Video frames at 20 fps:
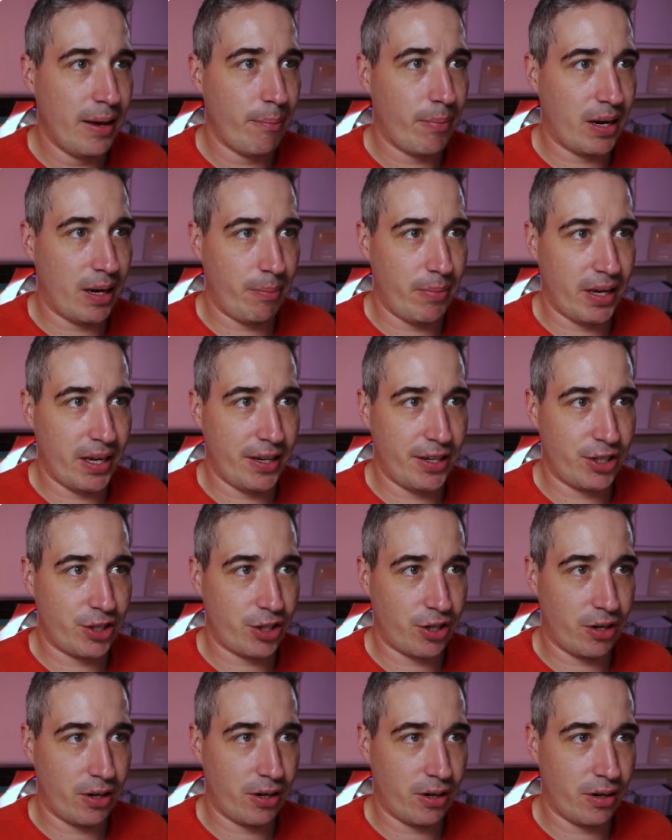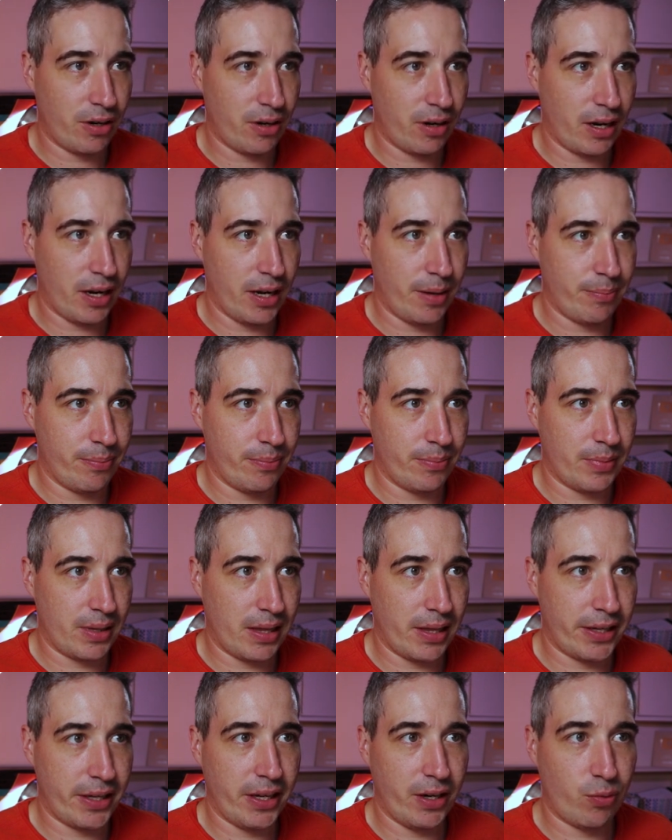but I'm making sure I'm
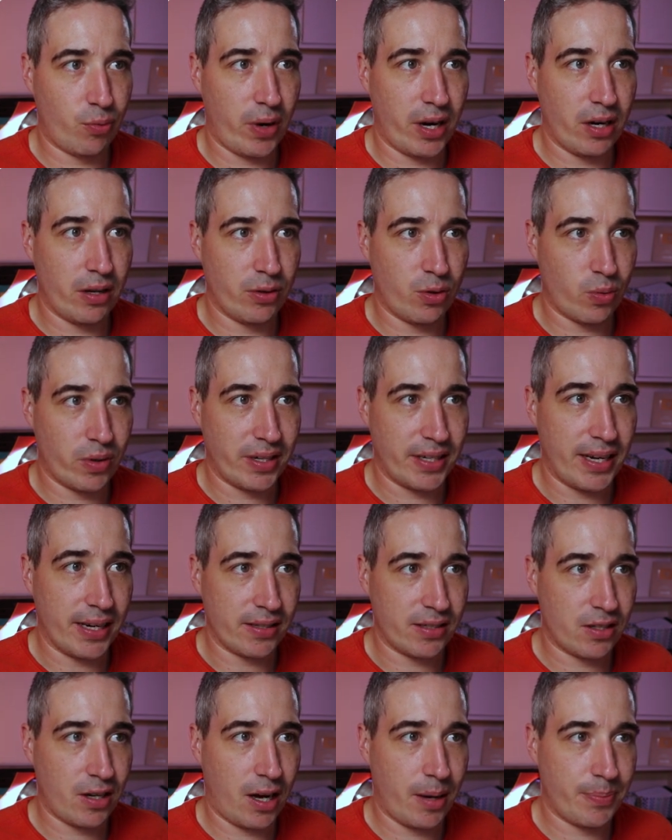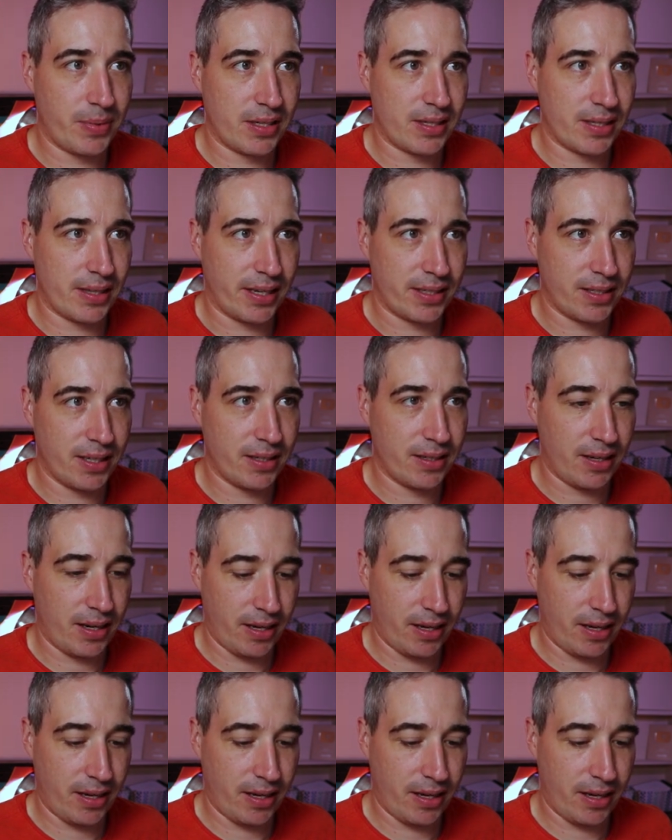clicking right on the word desktop to select it.